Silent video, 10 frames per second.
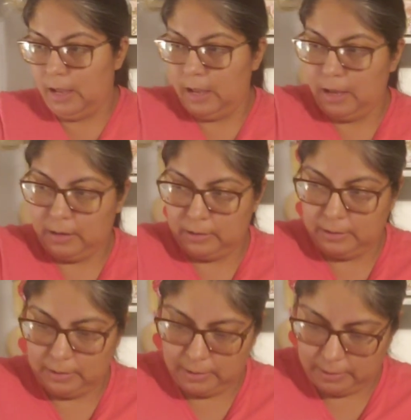
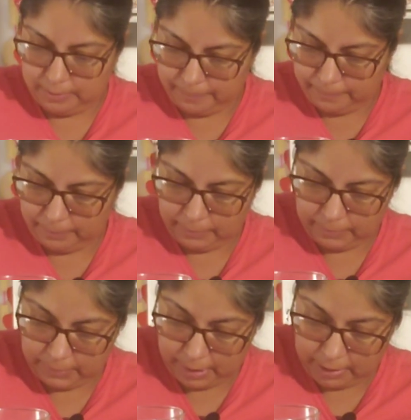And
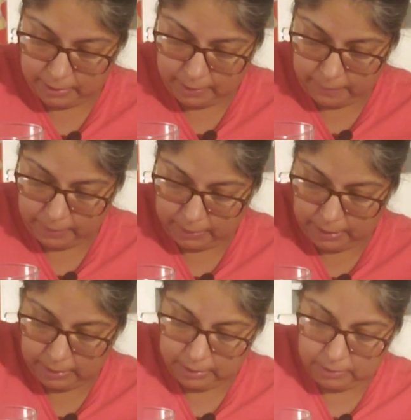I definitely
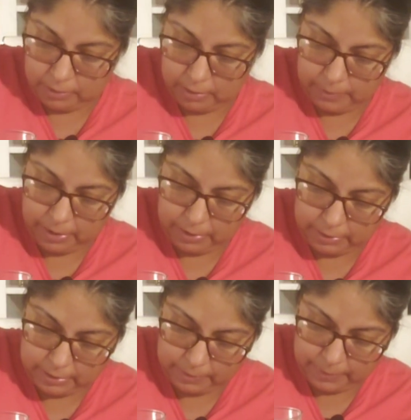think these are going to be her
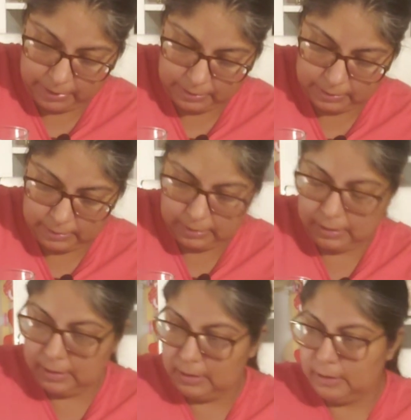centerpieces.
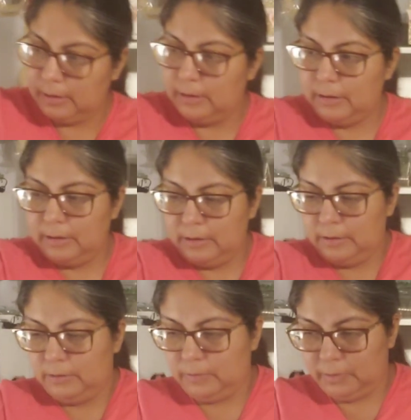
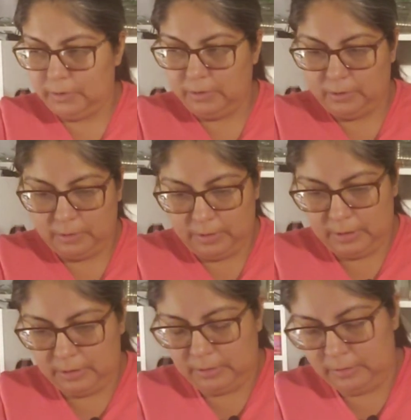So I'm going to go ahead
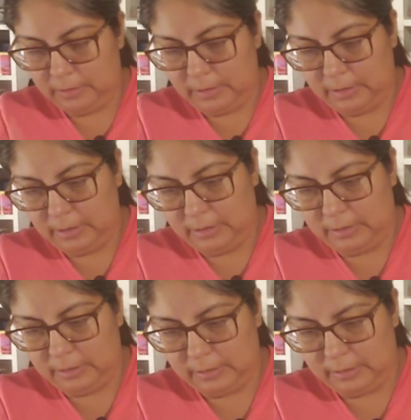and do that.